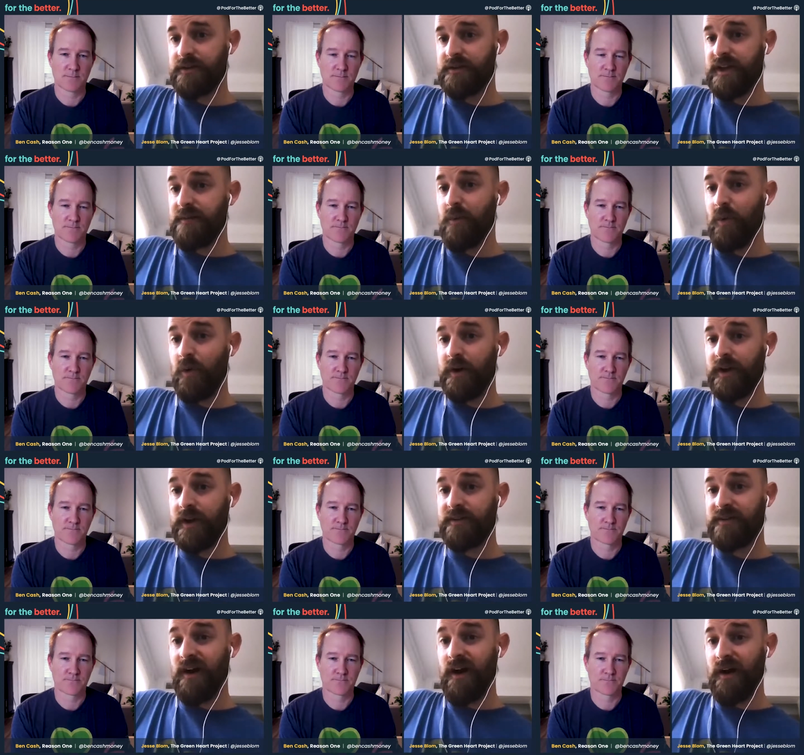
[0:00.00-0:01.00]
Speaker 1: on Thursday
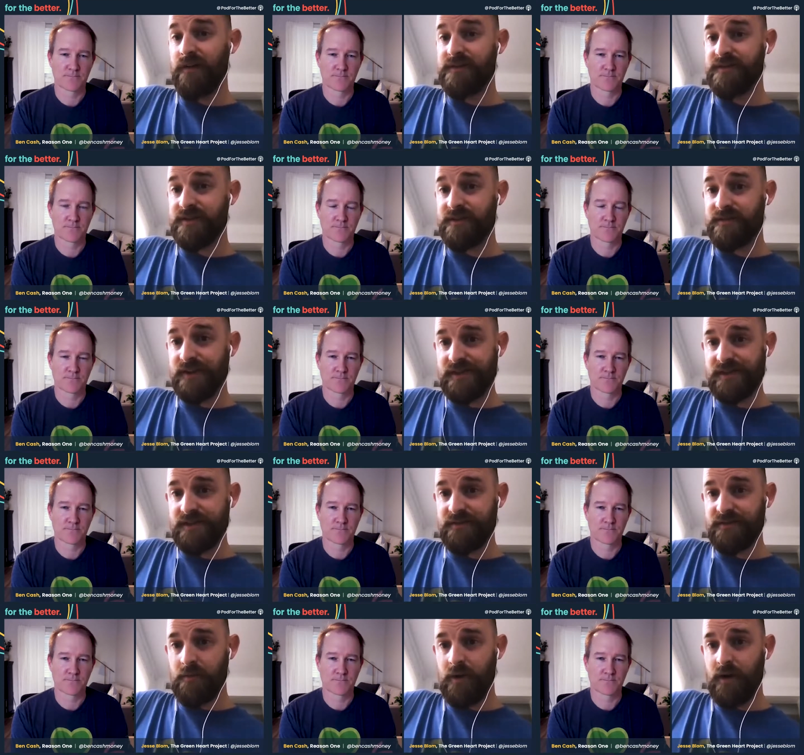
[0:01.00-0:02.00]
mornings to harvest the
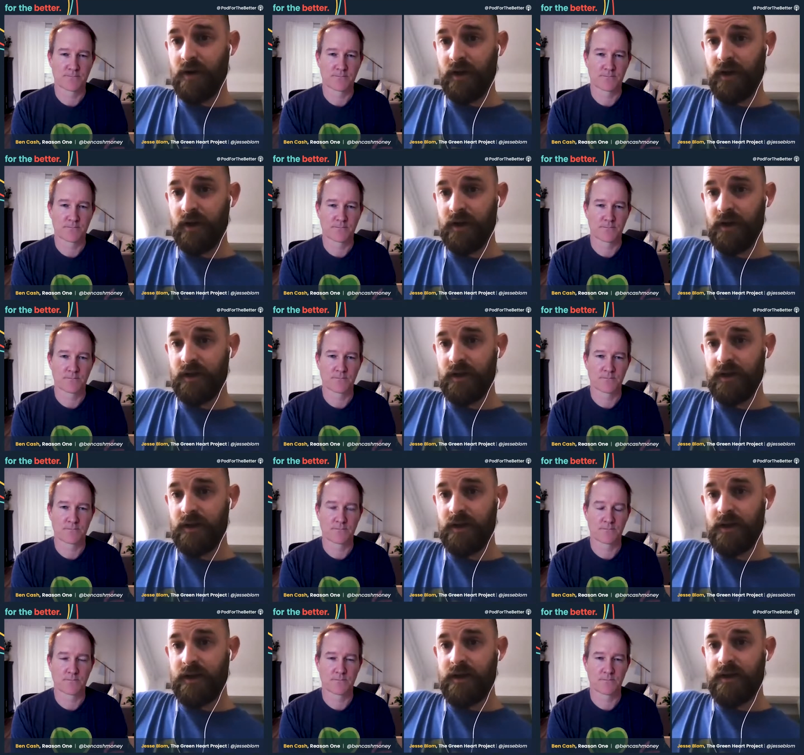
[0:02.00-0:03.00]
veggies for market.
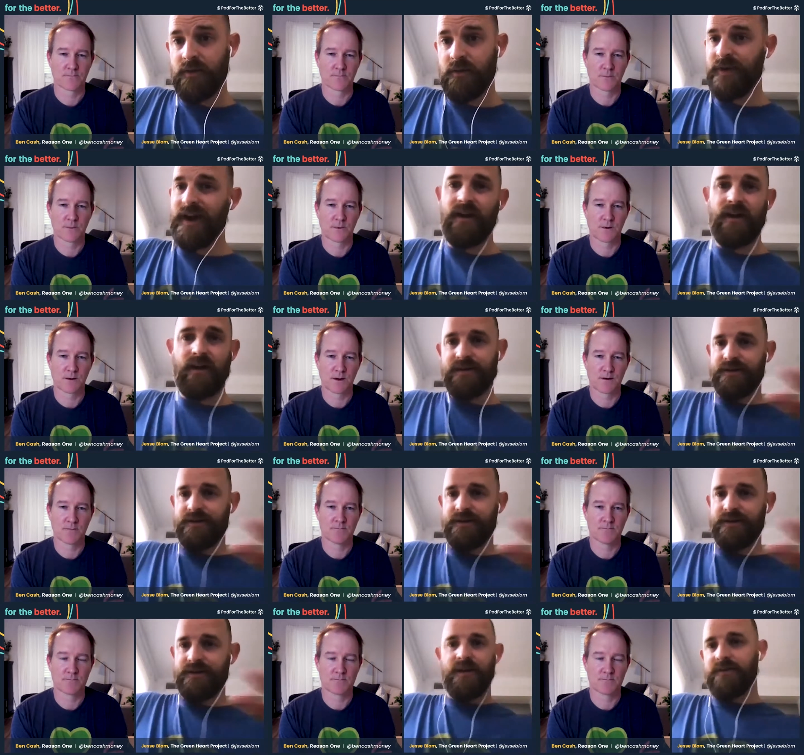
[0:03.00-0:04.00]
We got all
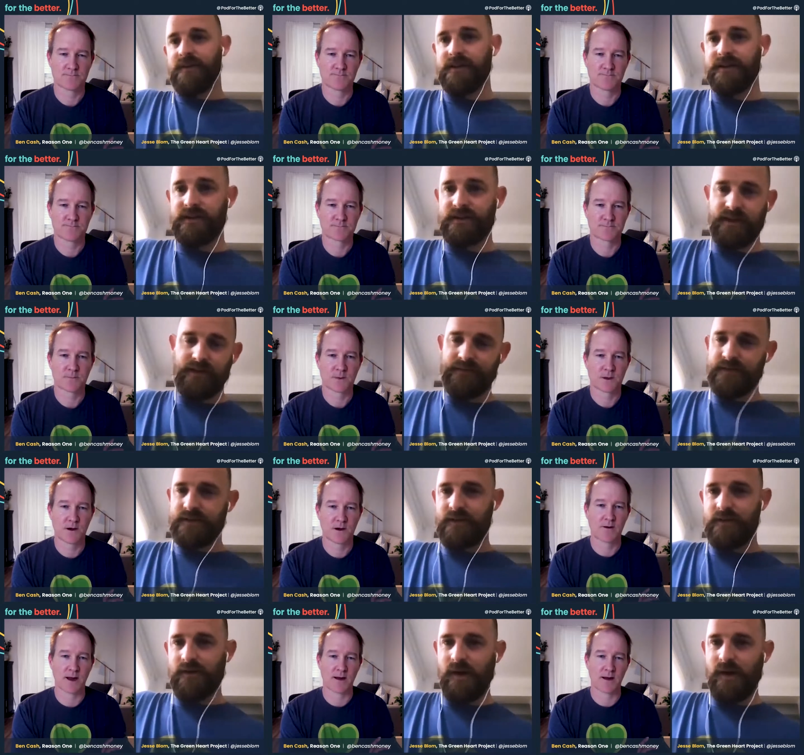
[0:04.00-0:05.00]
sorts of other volunteers. So
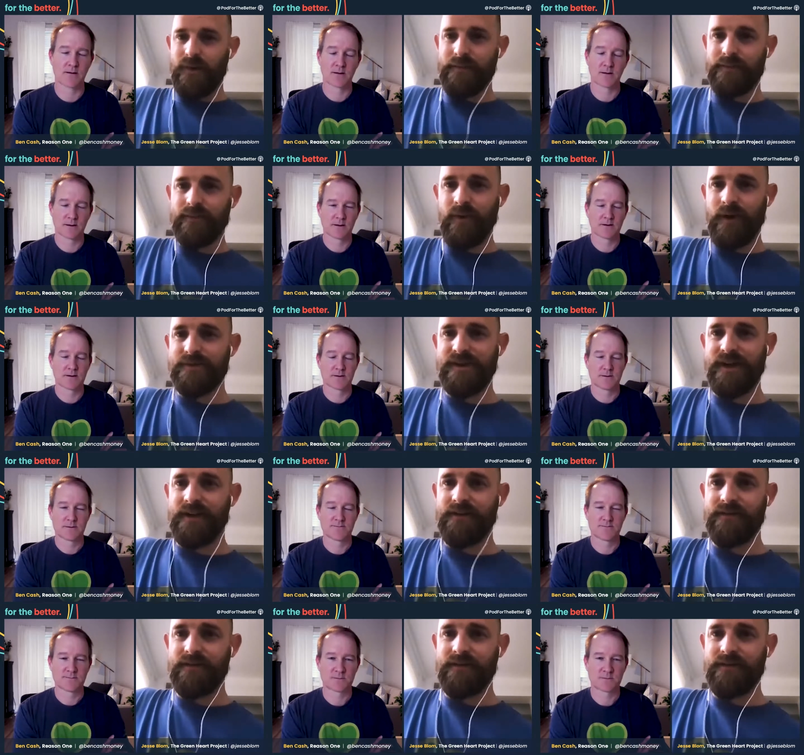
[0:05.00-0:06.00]
okay. just go to our web,
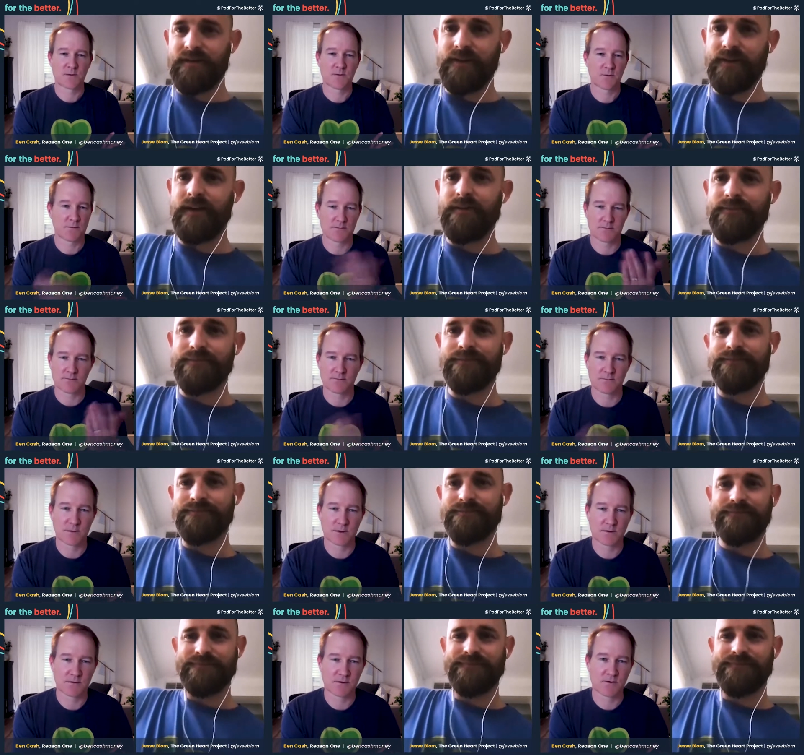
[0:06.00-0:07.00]
website
Speaker 2: and figure it out.
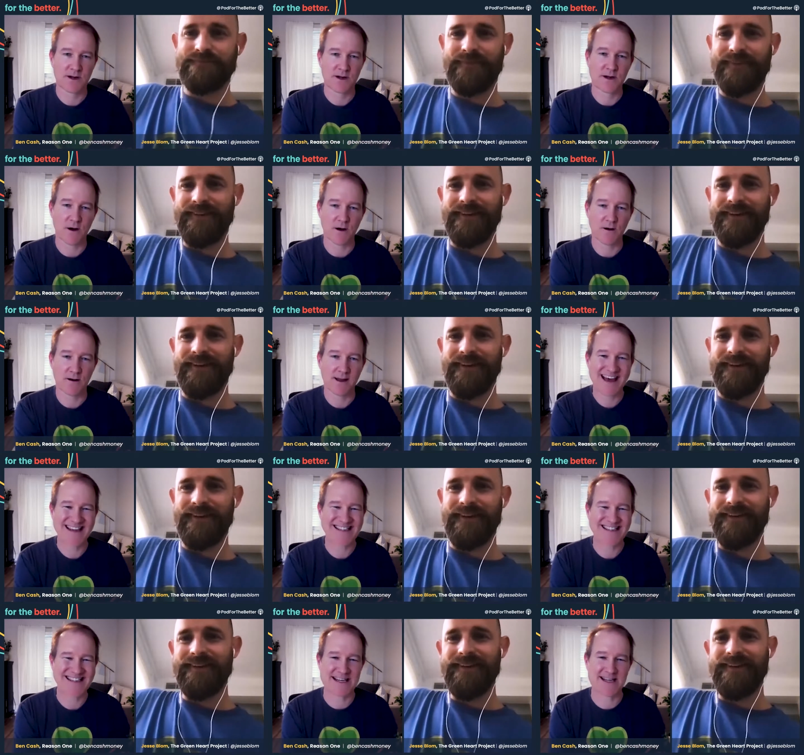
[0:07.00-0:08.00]

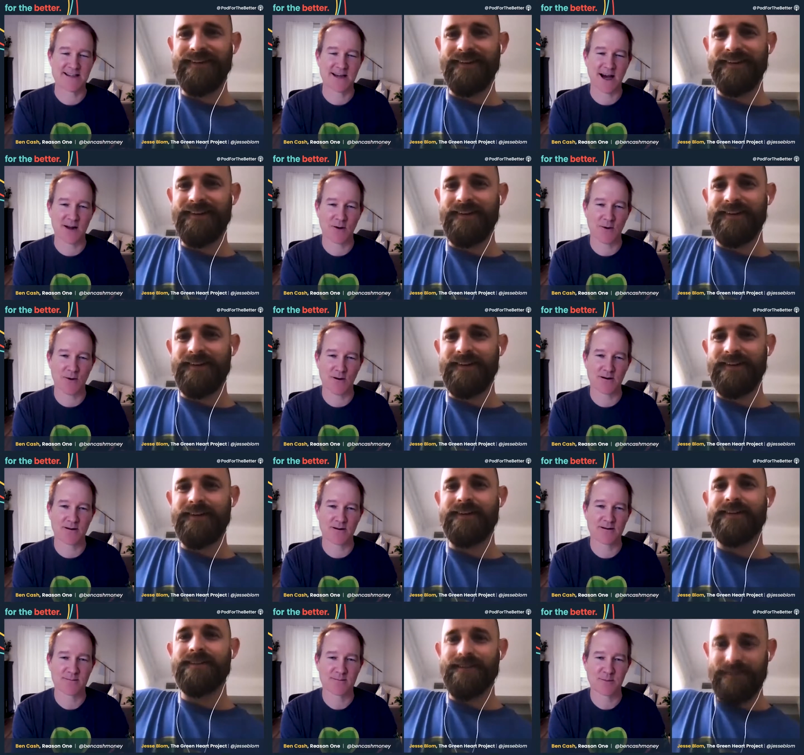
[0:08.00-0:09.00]
Greenheartsc.org
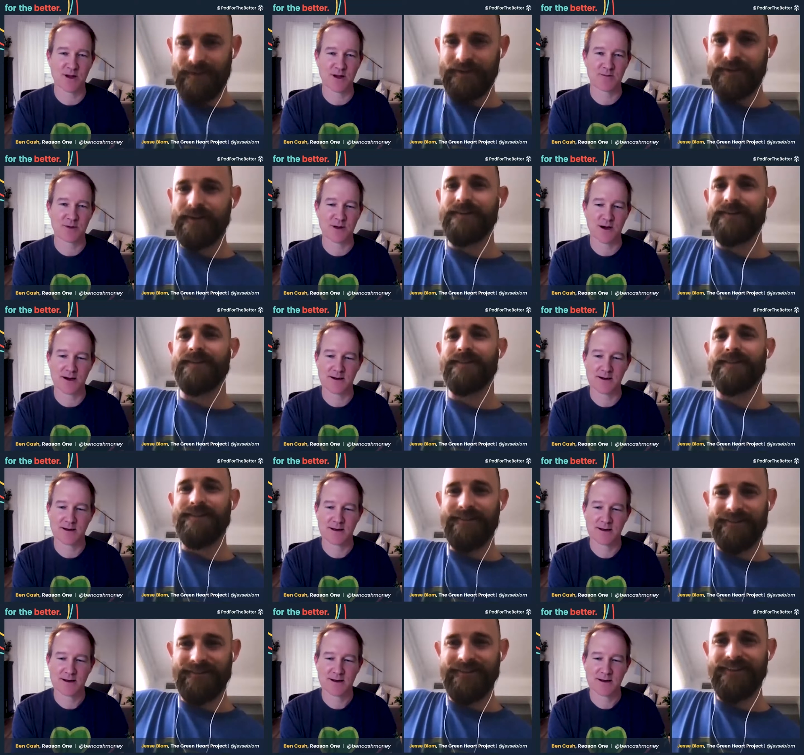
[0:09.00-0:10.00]
Plug plug.
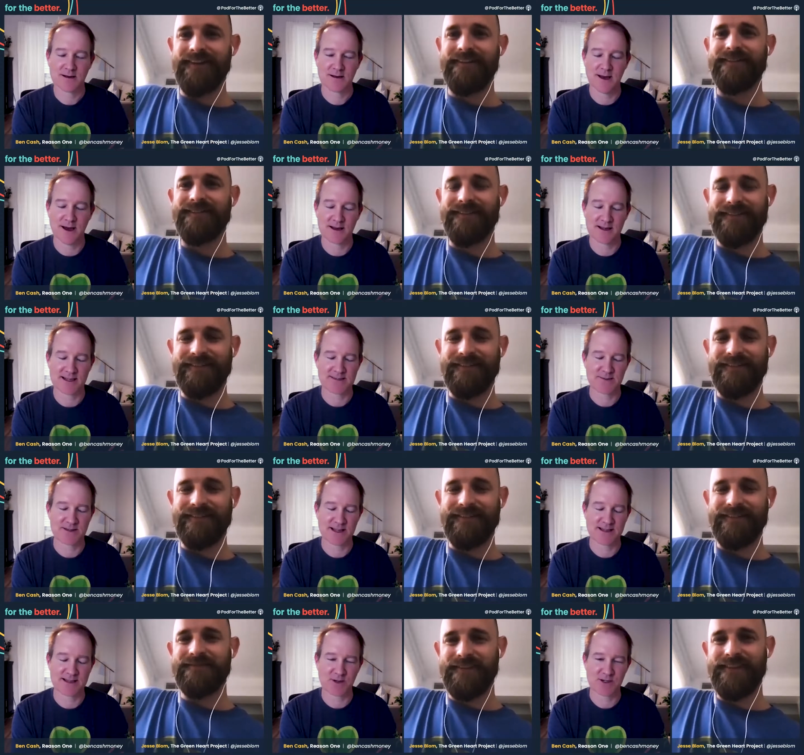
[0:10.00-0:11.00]
Yeah, get some
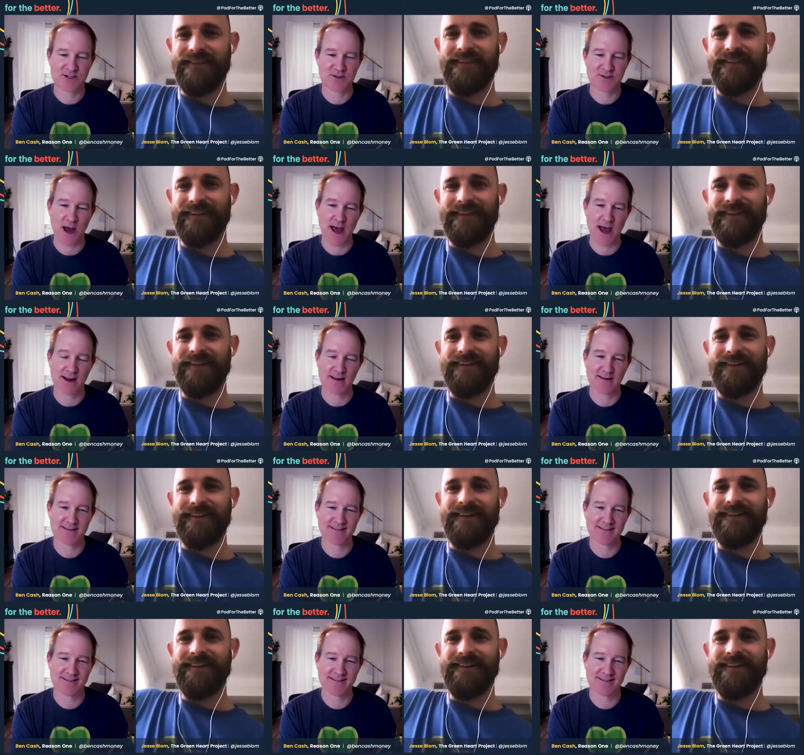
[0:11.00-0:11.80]
get some good swag.